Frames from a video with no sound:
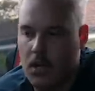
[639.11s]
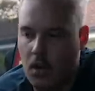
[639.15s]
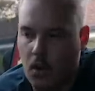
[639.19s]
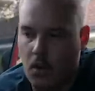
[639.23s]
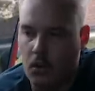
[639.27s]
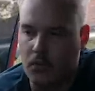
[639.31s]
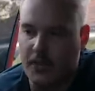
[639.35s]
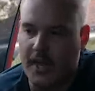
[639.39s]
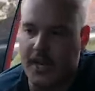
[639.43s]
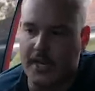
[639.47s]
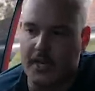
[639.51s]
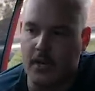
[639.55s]

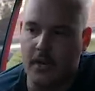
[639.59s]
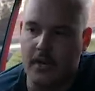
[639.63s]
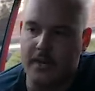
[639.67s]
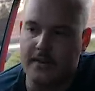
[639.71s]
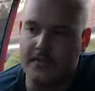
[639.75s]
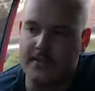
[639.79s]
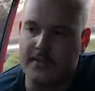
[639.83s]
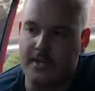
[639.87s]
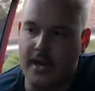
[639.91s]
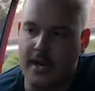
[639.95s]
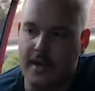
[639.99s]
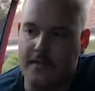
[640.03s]
all that kind
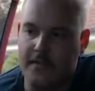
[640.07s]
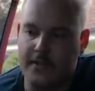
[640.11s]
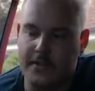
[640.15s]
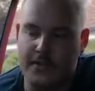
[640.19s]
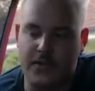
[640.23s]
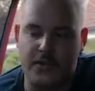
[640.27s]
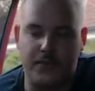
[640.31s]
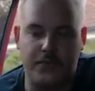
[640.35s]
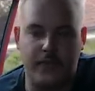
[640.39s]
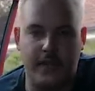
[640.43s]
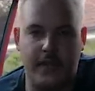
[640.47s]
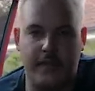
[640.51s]
of stuff, which
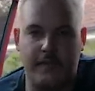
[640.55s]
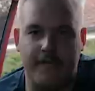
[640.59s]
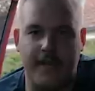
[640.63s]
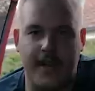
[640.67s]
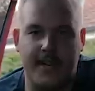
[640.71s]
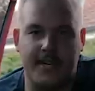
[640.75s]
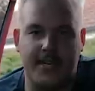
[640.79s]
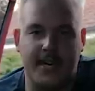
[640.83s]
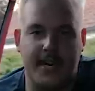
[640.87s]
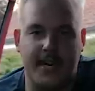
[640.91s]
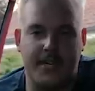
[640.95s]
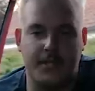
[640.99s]
is really
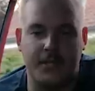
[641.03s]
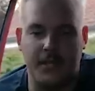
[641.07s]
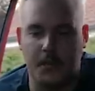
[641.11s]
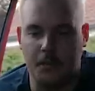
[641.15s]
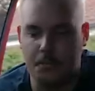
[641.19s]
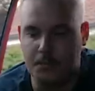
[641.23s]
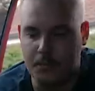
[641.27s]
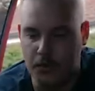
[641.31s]
fantastic.